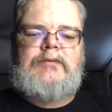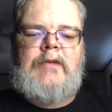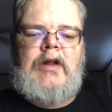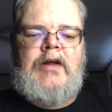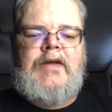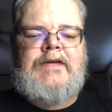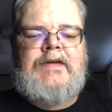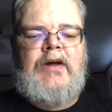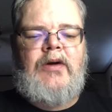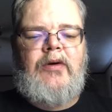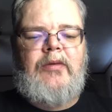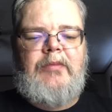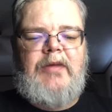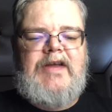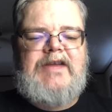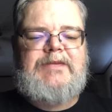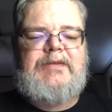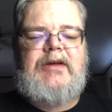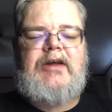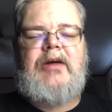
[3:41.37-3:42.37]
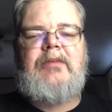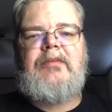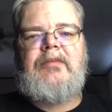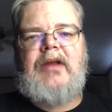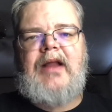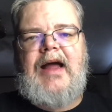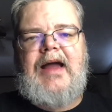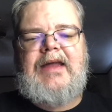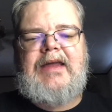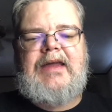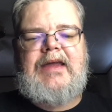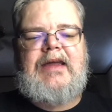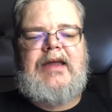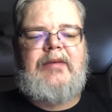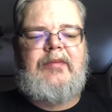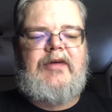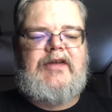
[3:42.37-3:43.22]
So it must be in black ink.